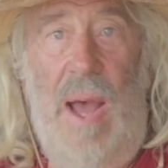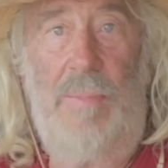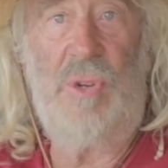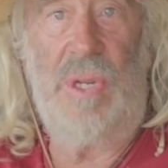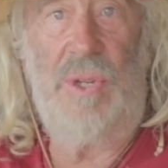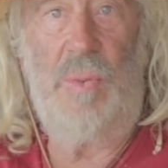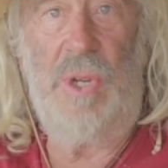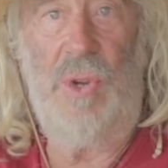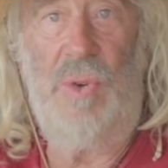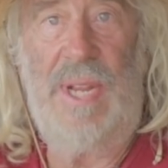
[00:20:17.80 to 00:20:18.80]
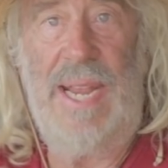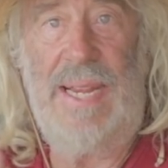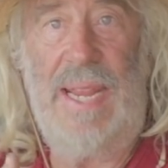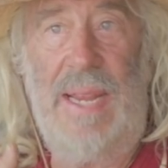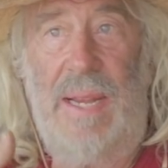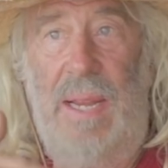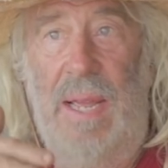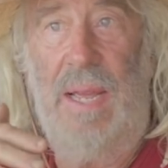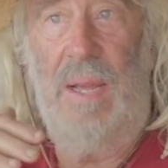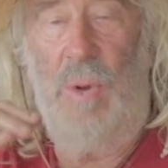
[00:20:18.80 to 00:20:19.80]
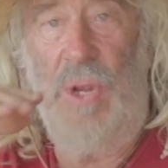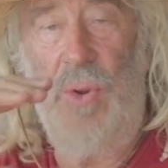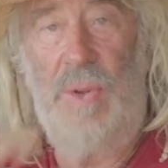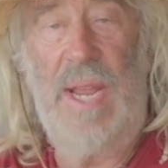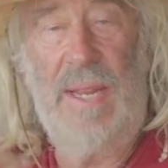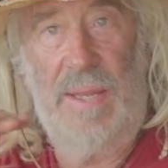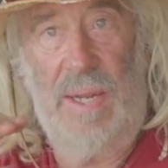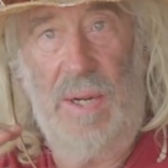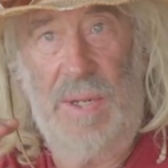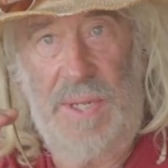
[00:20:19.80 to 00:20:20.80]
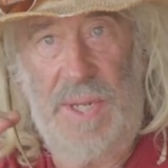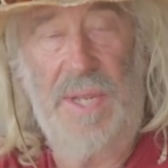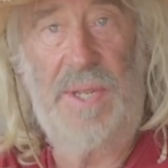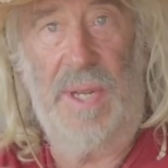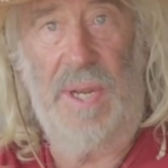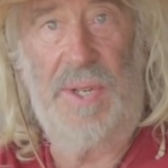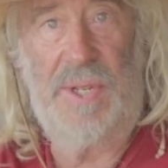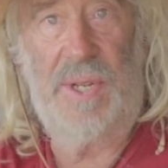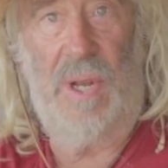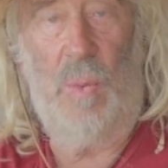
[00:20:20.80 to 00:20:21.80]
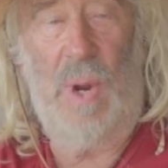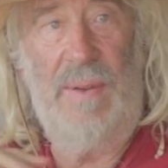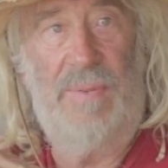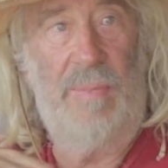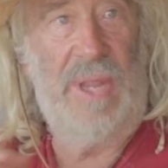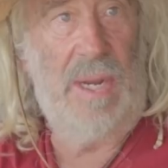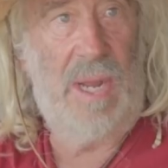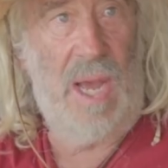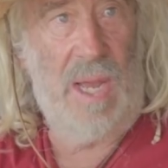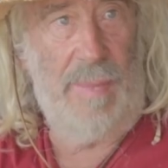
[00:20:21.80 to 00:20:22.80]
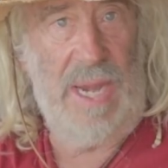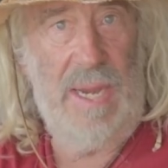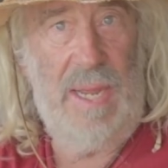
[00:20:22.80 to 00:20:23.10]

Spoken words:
options when you take their sustenance away from the economy.